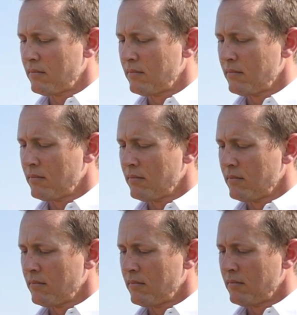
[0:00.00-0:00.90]

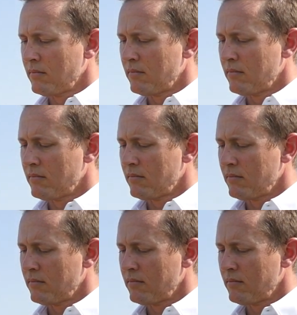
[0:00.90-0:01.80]

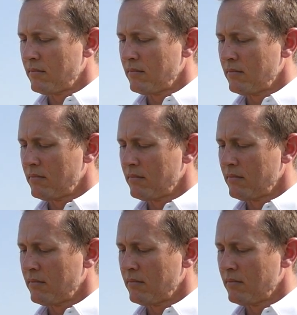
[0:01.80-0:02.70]

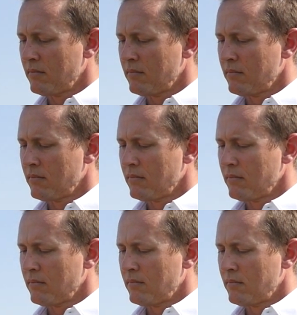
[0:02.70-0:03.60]

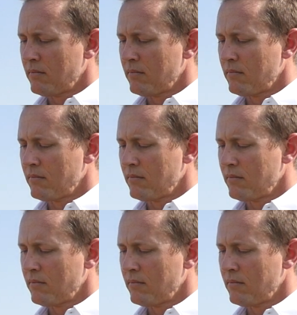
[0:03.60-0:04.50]

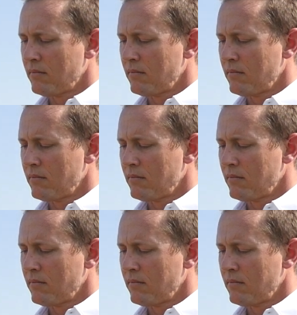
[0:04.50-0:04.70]
(silent)